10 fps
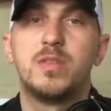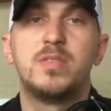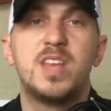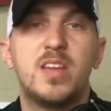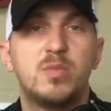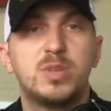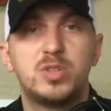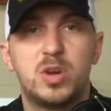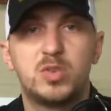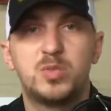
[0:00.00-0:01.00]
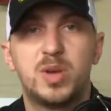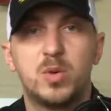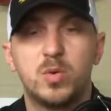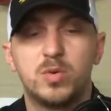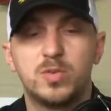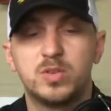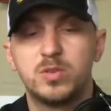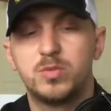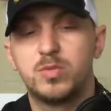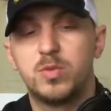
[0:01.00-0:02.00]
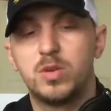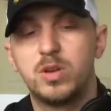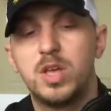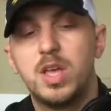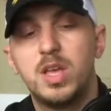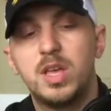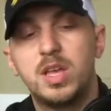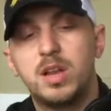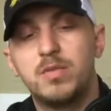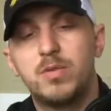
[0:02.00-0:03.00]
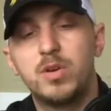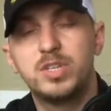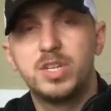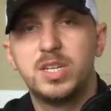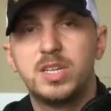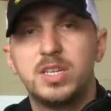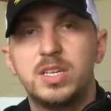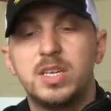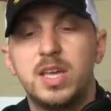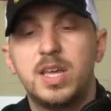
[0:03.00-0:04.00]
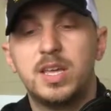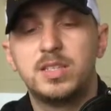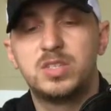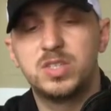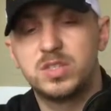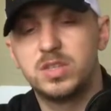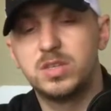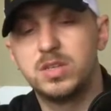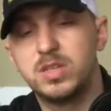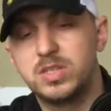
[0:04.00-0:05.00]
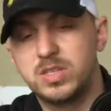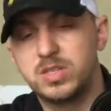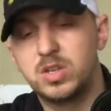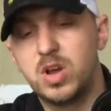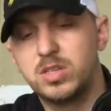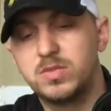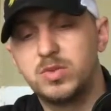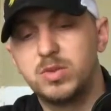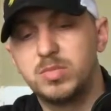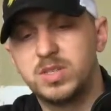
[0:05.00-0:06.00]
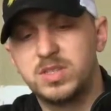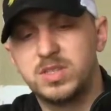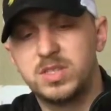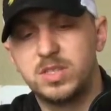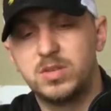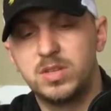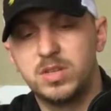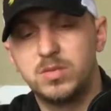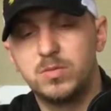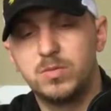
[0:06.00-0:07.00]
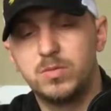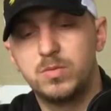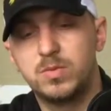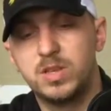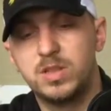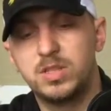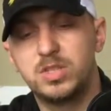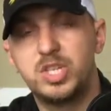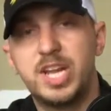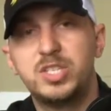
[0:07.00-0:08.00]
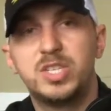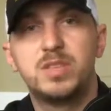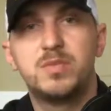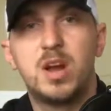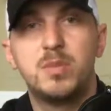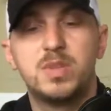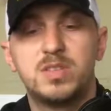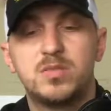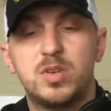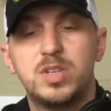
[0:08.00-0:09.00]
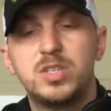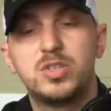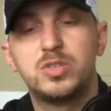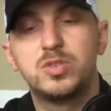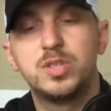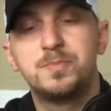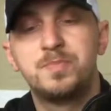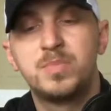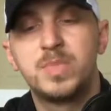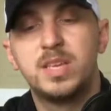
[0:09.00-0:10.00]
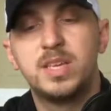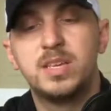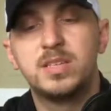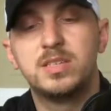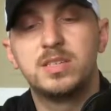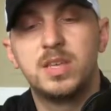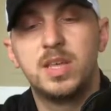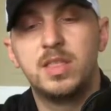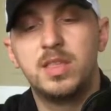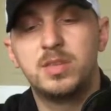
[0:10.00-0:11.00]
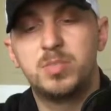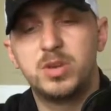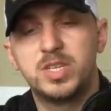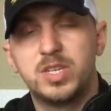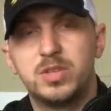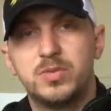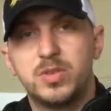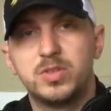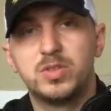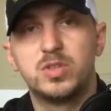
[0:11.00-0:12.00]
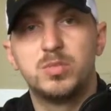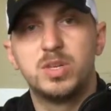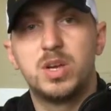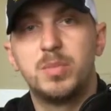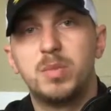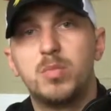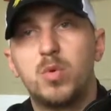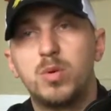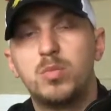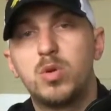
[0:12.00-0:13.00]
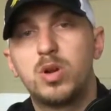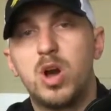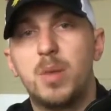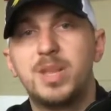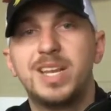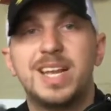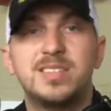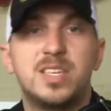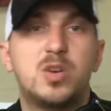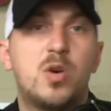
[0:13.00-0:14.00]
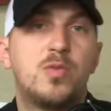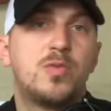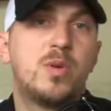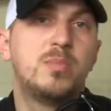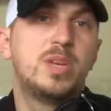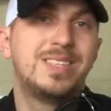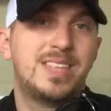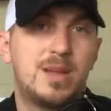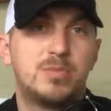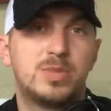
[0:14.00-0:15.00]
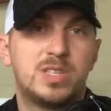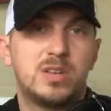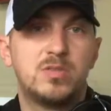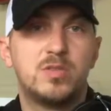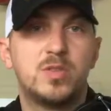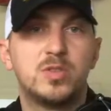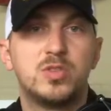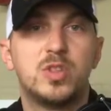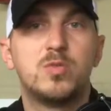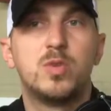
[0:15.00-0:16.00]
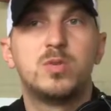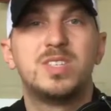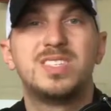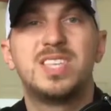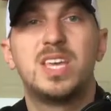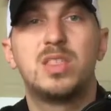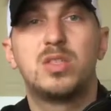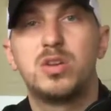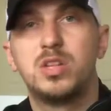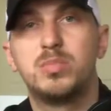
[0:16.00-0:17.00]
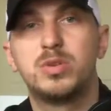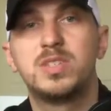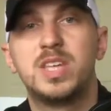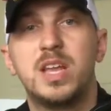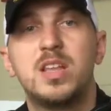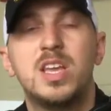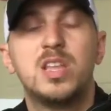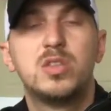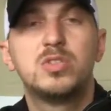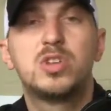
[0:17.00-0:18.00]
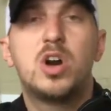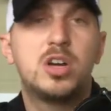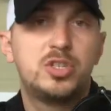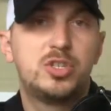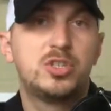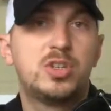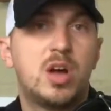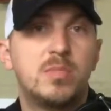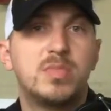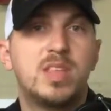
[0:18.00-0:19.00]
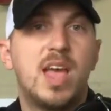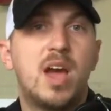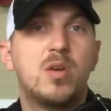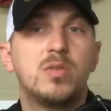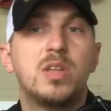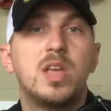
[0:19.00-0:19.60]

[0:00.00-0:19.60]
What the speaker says: I've never been charged for my oil filter before. And unfortunately, it's just the cost of doing business and the changing environment of our industry is these particular filters are becoming more and more common, and as they go from being 10% of the filters on the road to say 30%, those costs should come down.